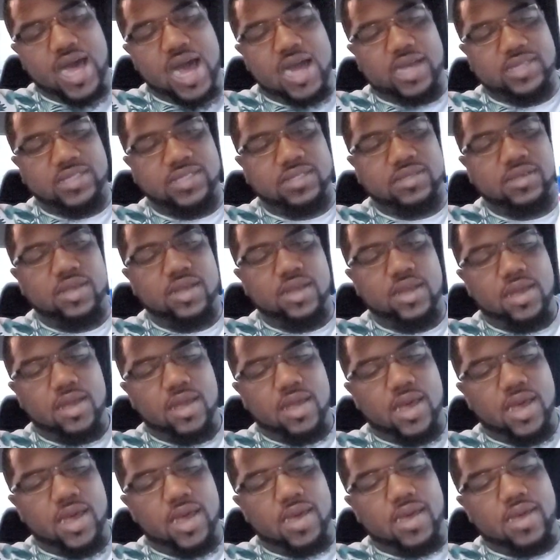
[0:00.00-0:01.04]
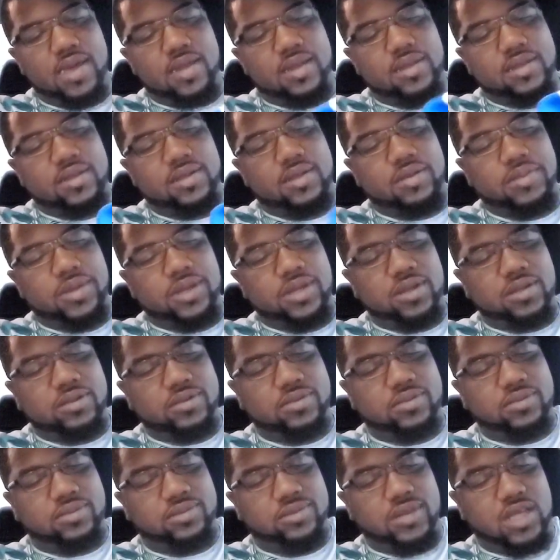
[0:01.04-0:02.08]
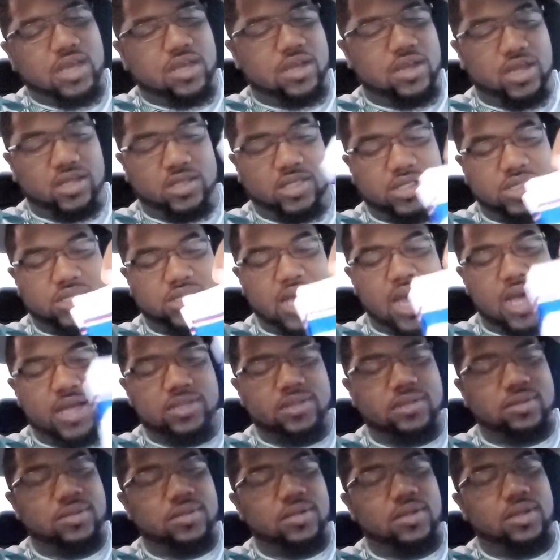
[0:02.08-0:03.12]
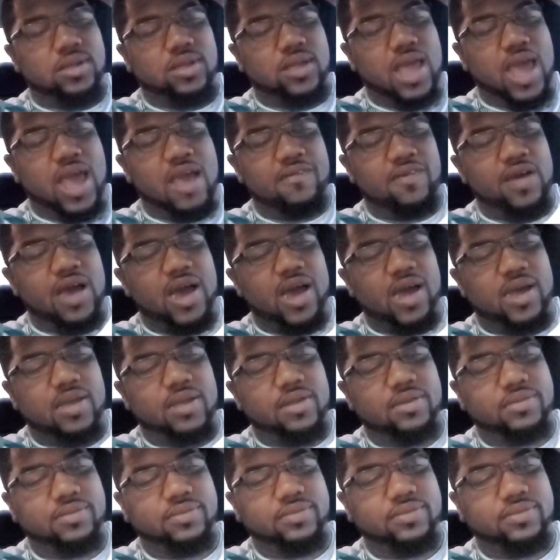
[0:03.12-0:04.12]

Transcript: socks. And I mean, yeah, they just socks. Calf high.